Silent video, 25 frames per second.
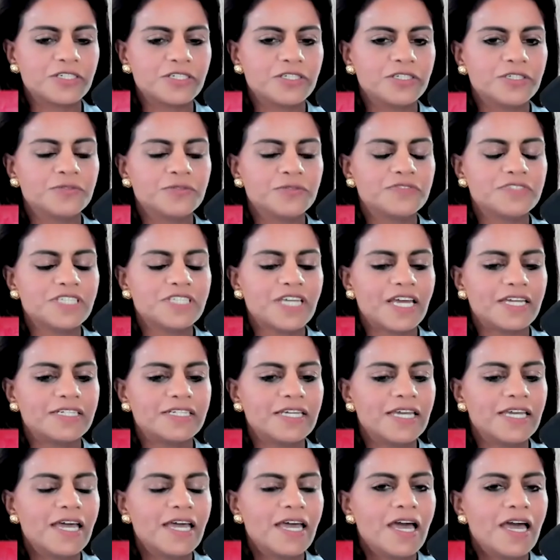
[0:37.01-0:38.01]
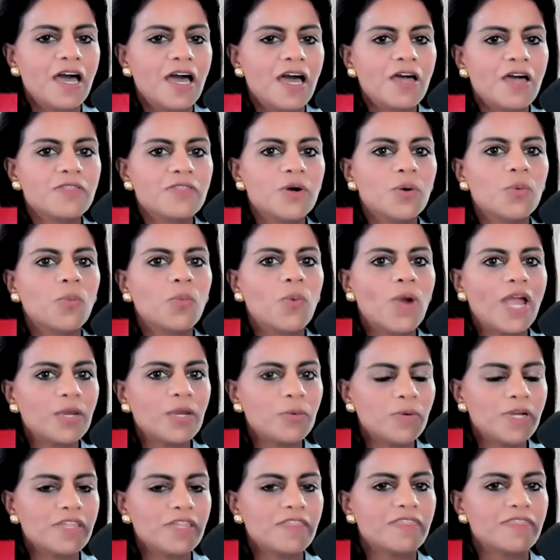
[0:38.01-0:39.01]
You've said the way
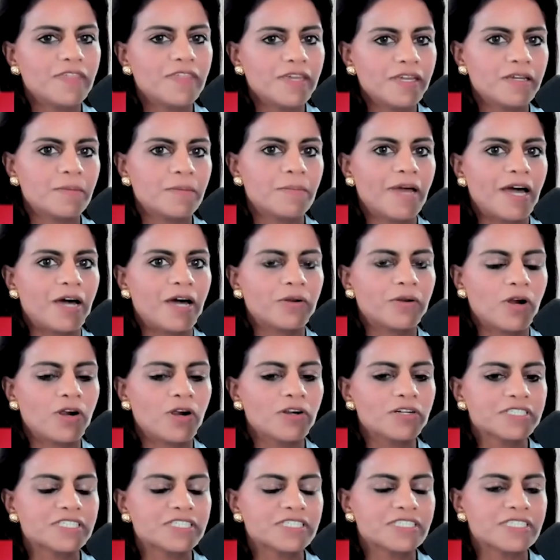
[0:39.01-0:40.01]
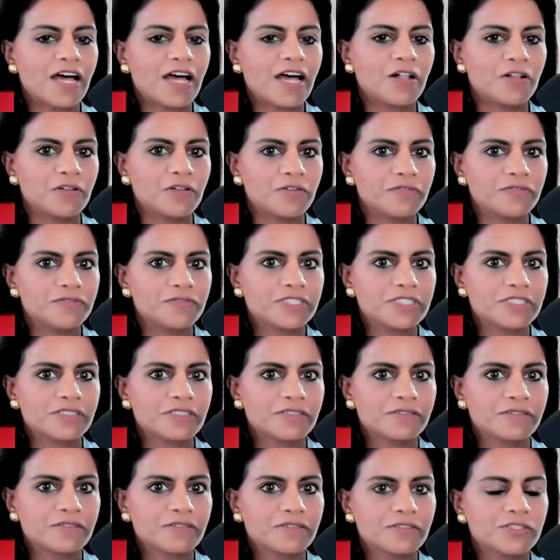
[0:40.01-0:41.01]
we think about ourselves
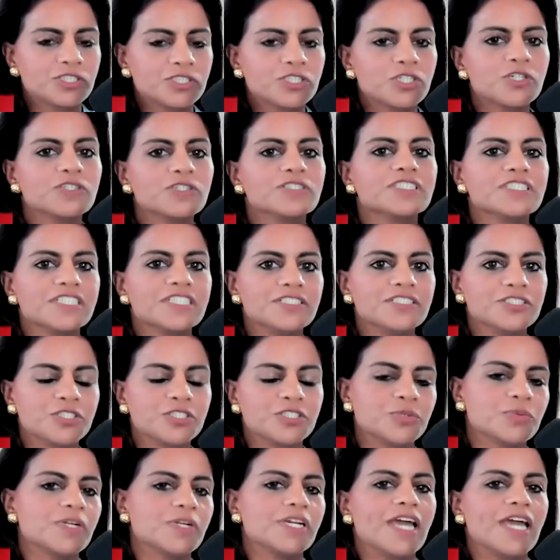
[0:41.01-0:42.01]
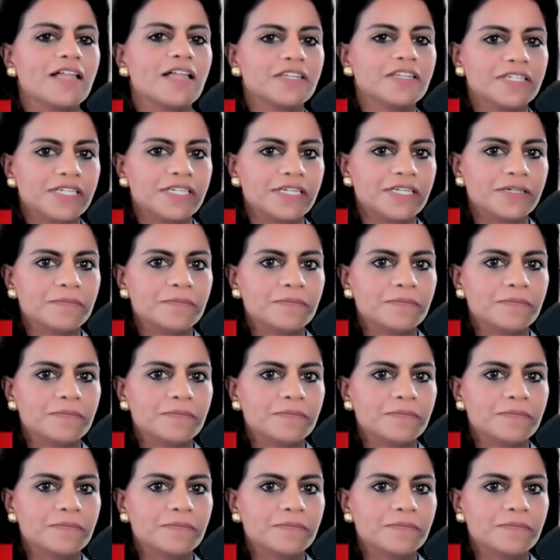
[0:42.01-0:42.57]
turns into reality.